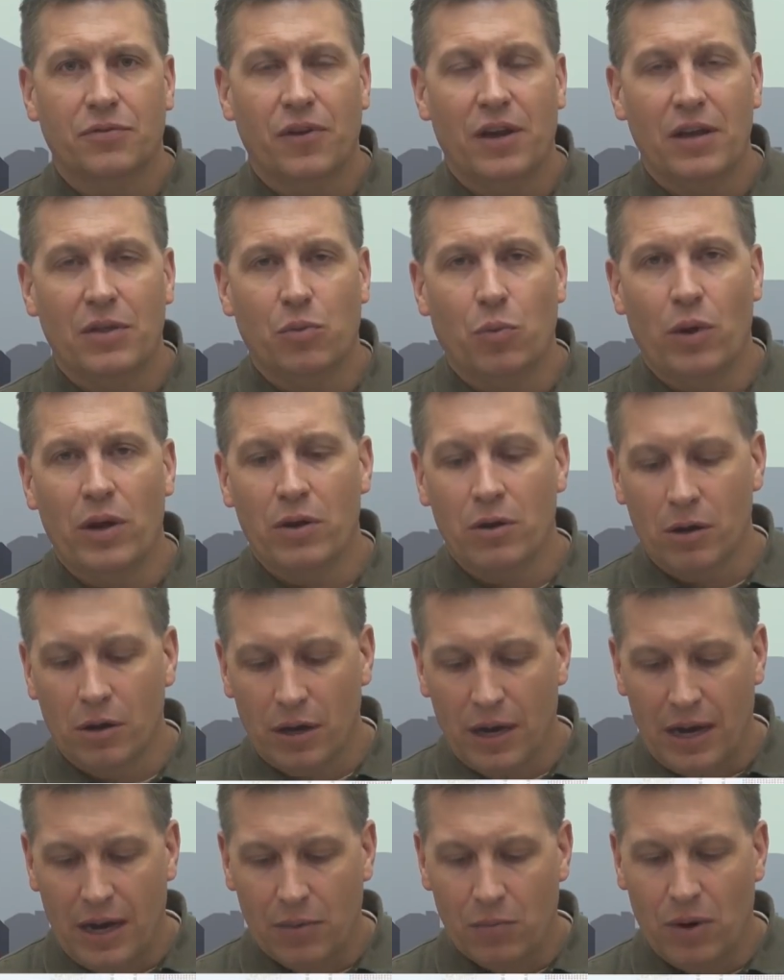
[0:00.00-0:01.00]
Faith Winter
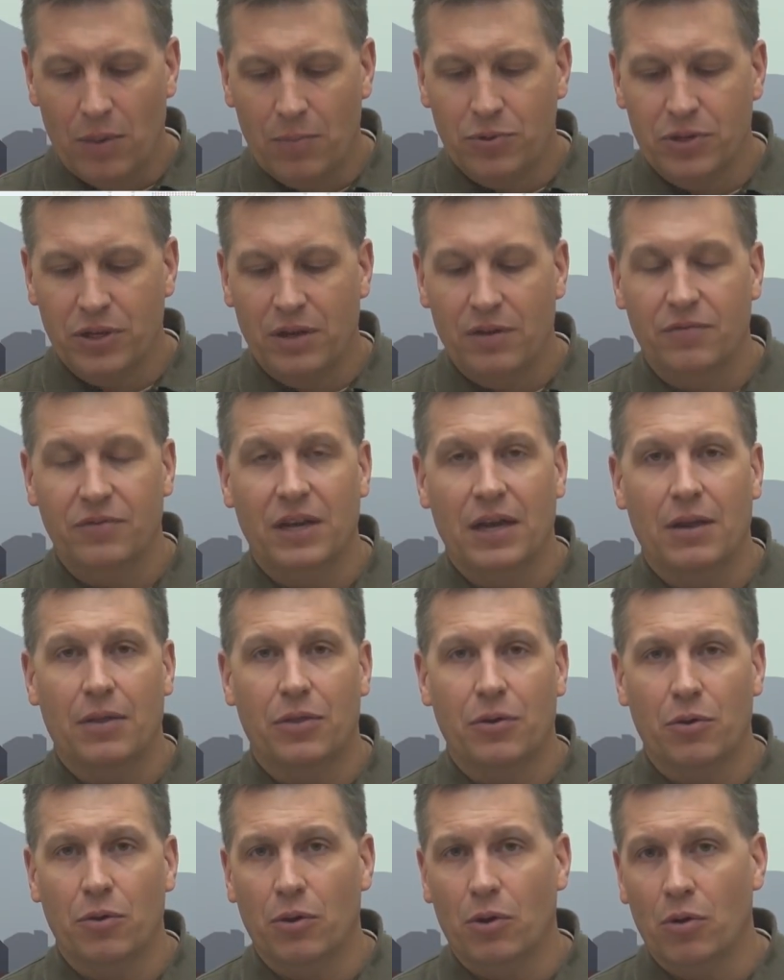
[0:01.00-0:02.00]
and Representative Dan
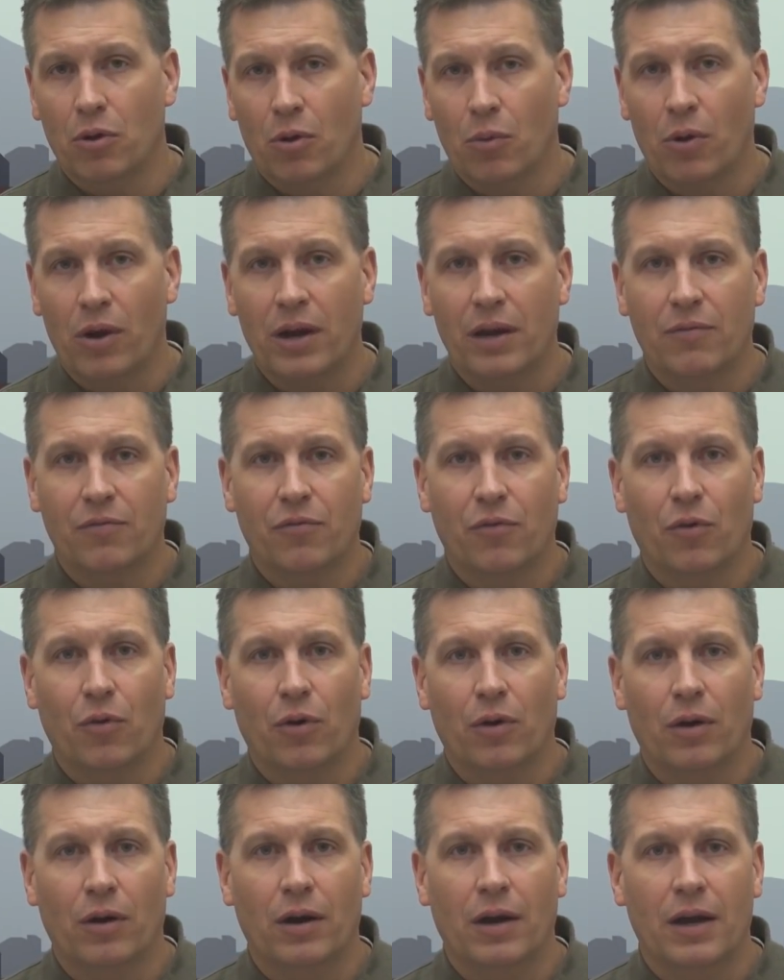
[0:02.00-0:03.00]
Thurlow are running
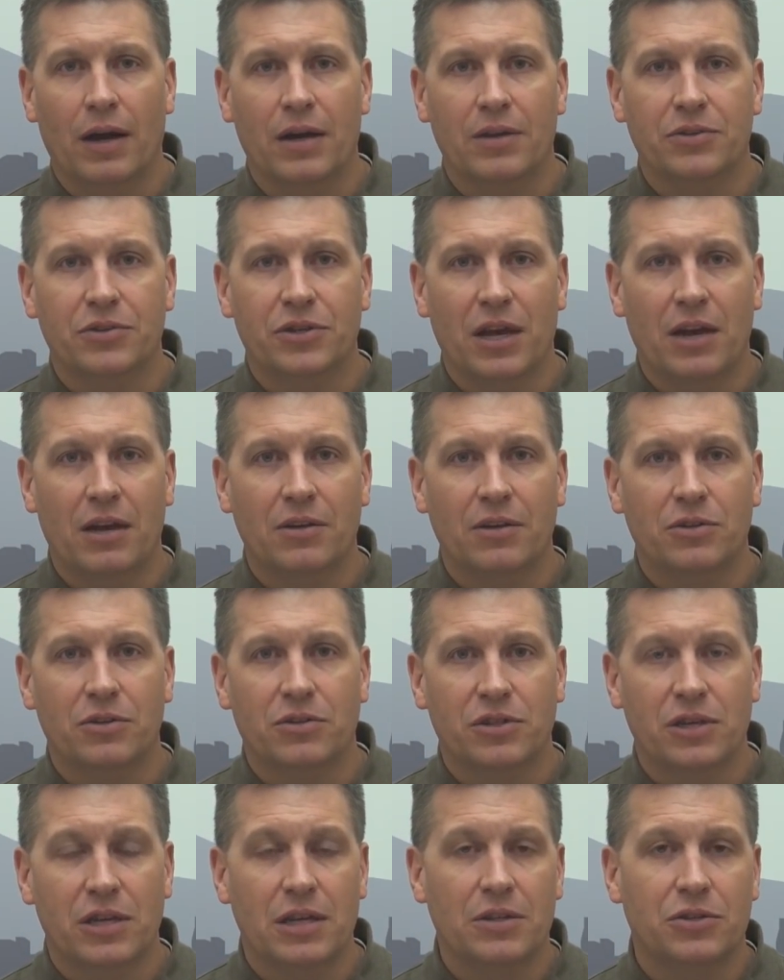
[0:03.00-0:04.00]
for Senate
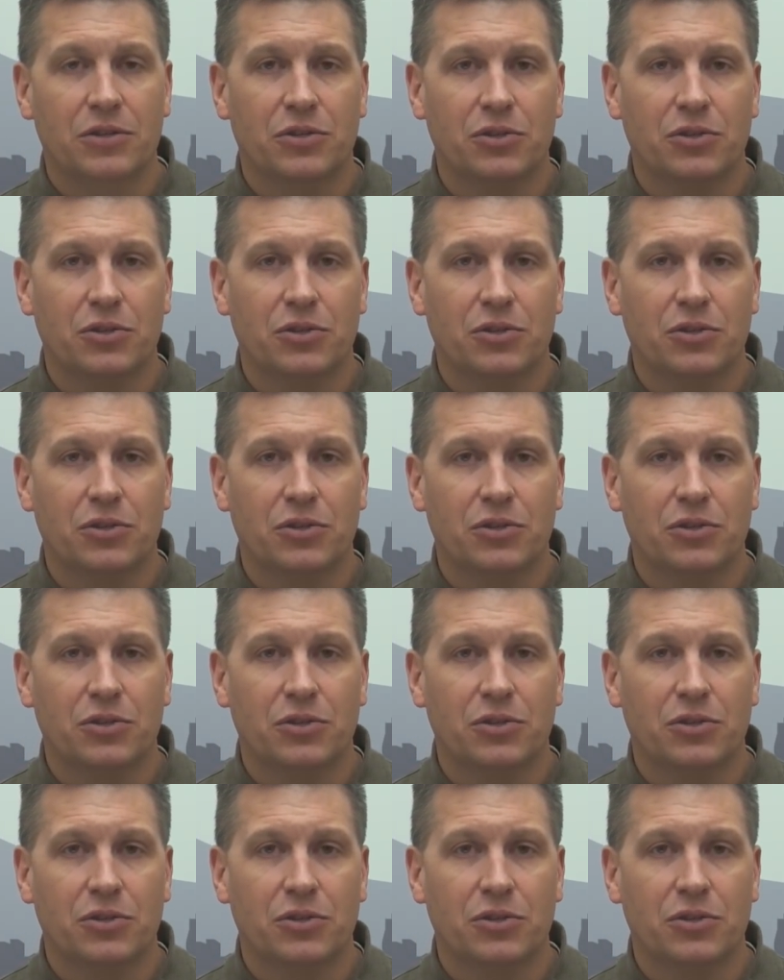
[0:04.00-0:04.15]
seats,